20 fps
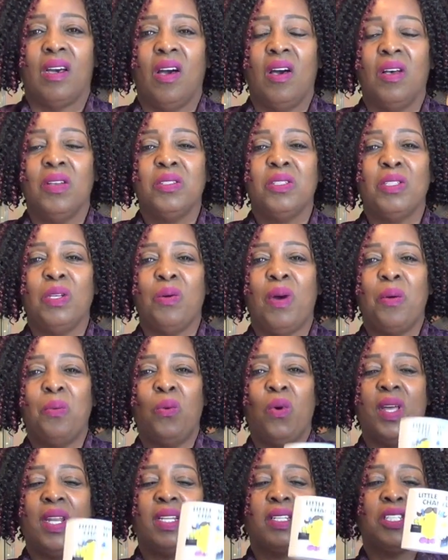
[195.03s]
Also, I
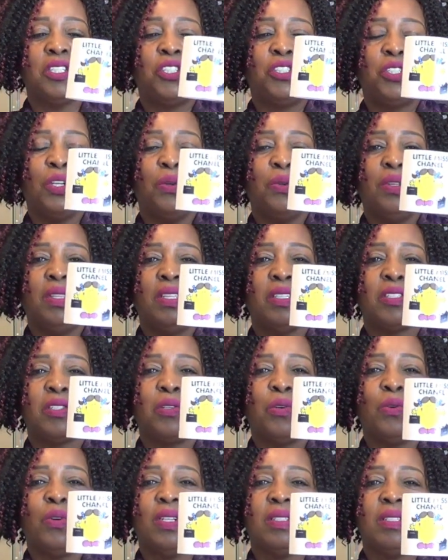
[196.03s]
wanted to show you this
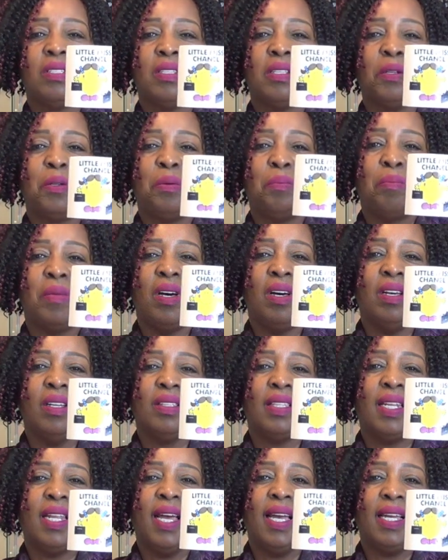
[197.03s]
gorgeous little mug
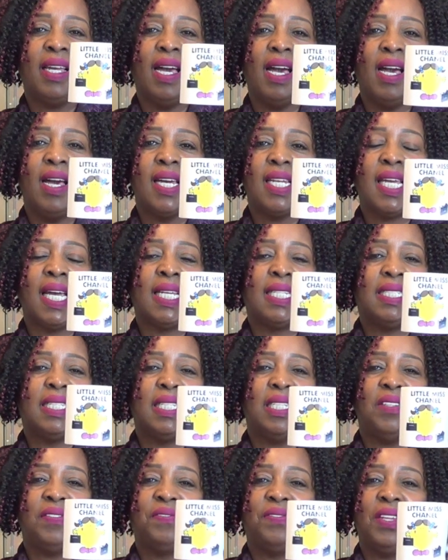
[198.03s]
that I got. I
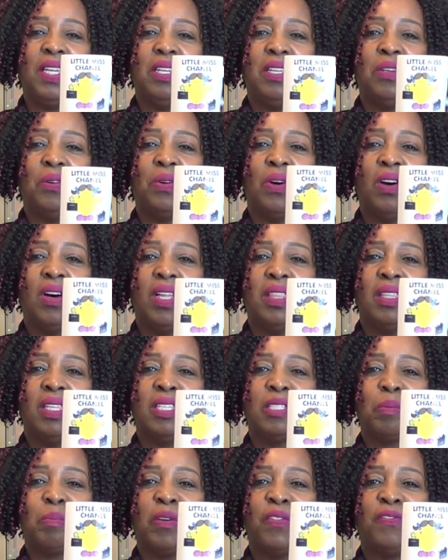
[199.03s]
did a video on
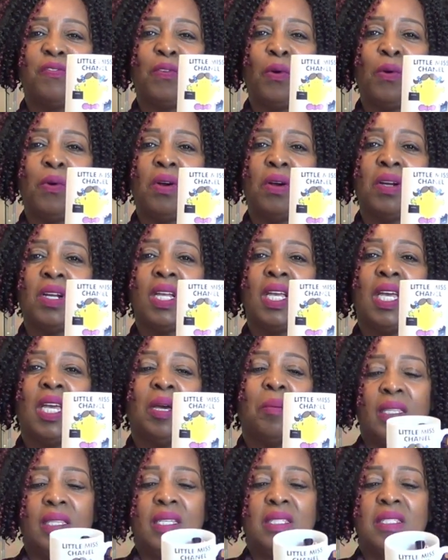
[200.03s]
this before.
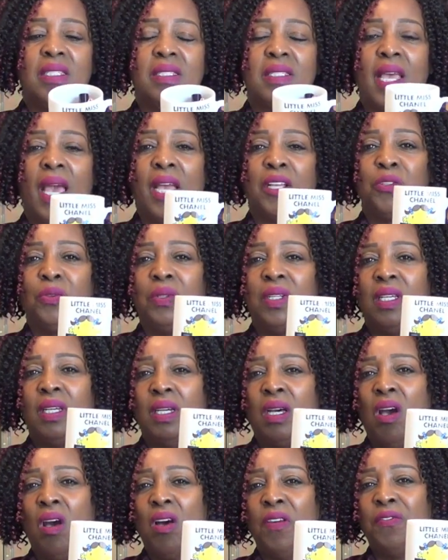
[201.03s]
This is actually a
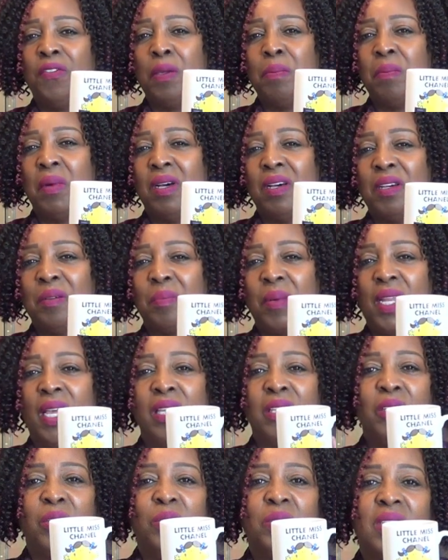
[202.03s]
coffee mug, but
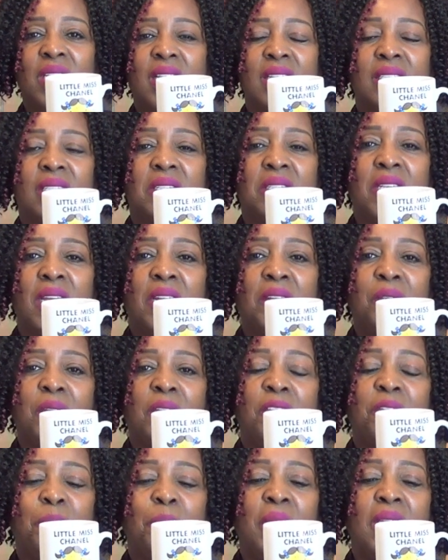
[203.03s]
I use it as a
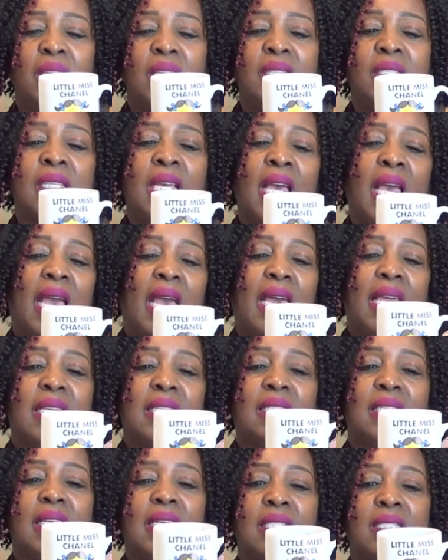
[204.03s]
decorative piece. And
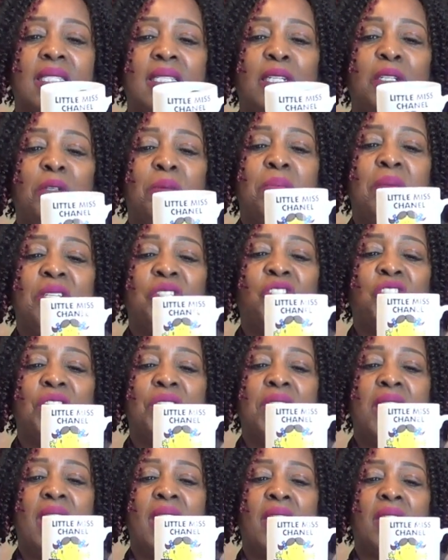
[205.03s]
it says Little Miss
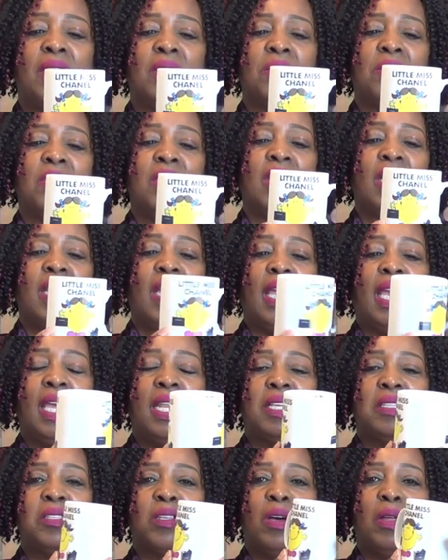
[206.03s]
Chanel,
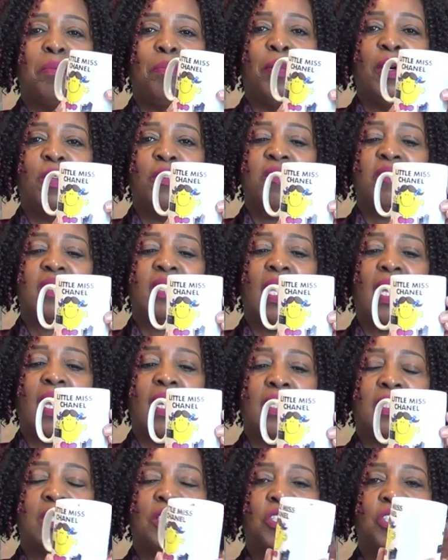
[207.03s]
and it's on both
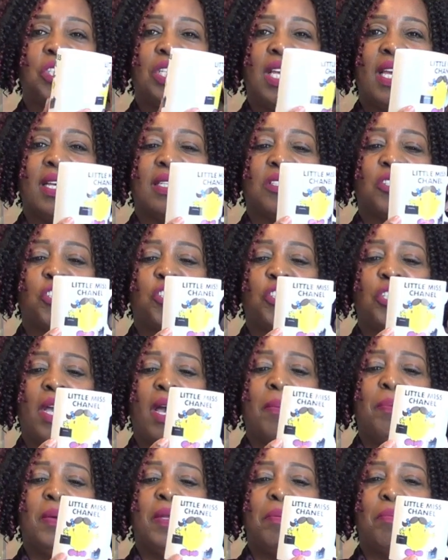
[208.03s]
sides, and she has her
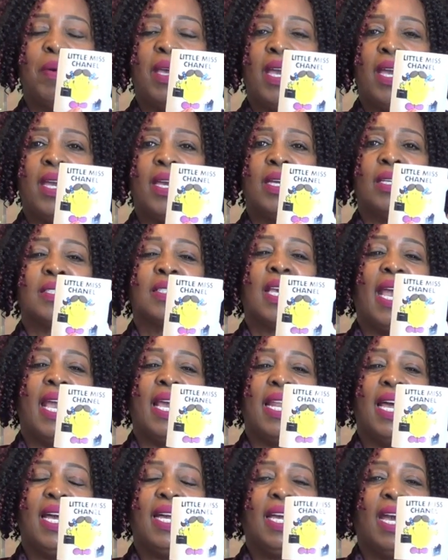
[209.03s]
shopping bags.
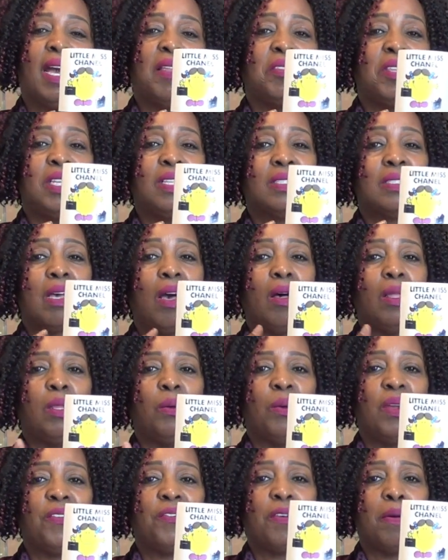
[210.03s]
And I got this all
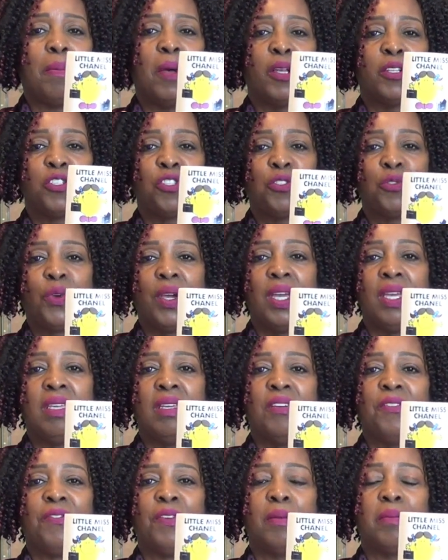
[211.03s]
the way from
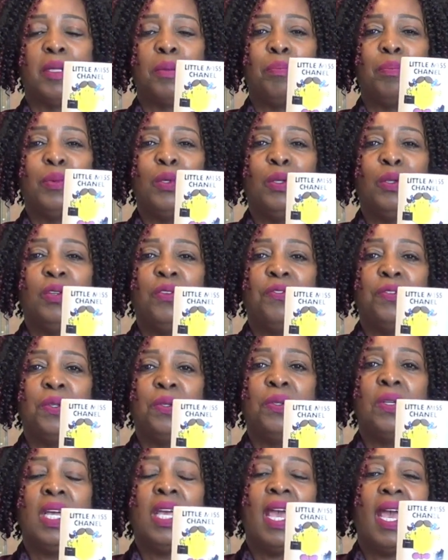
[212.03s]
Australia, from the
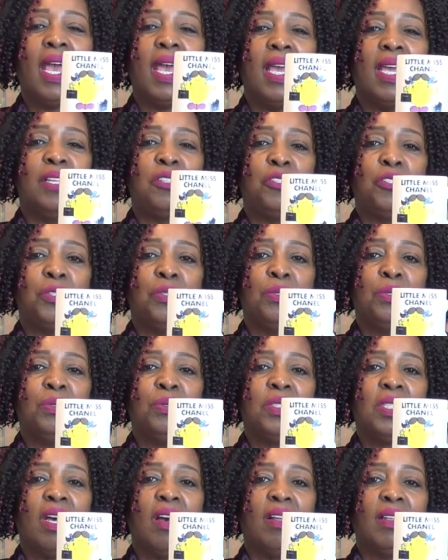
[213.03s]
beautiful
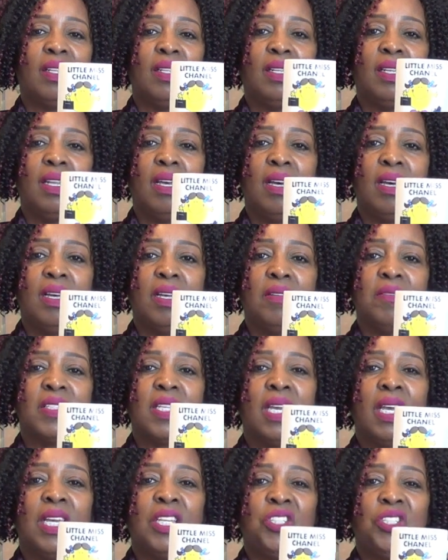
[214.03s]
Anjou Tolly
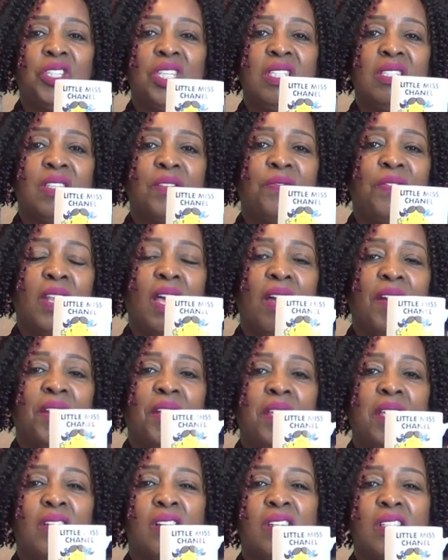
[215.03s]
Loves. She's a
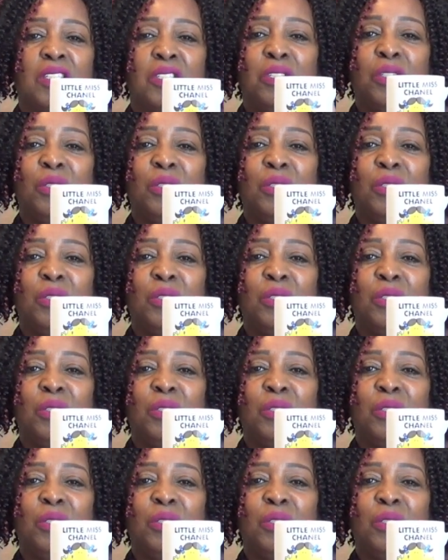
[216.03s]
blogger here on